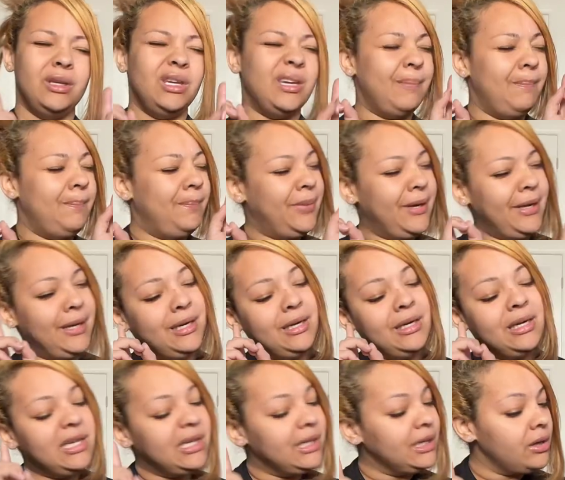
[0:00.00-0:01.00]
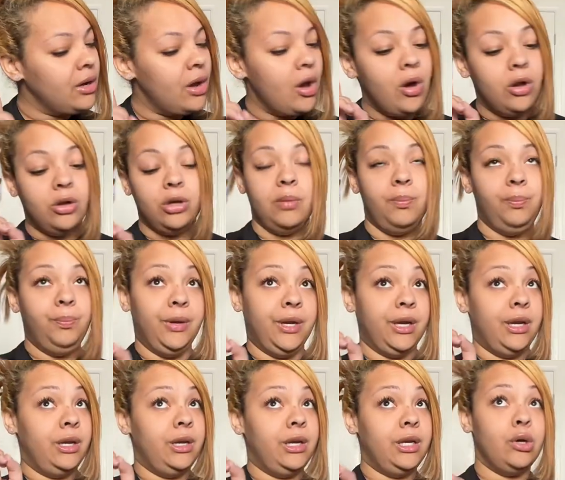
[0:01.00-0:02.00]
depending
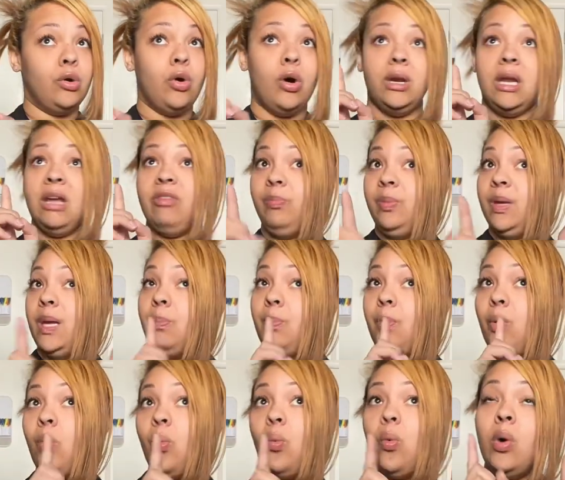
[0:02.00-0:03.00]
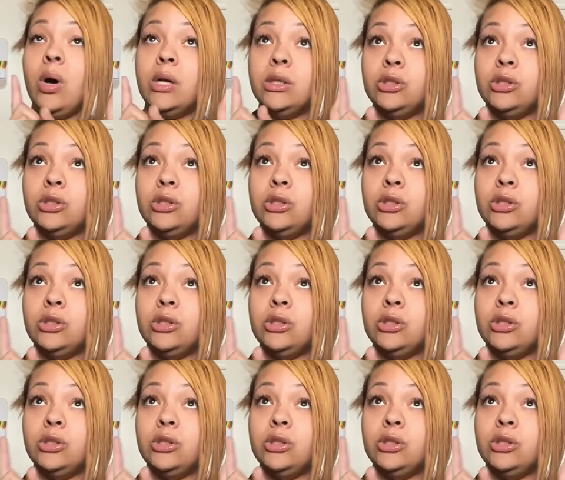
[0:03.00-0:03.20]
on if people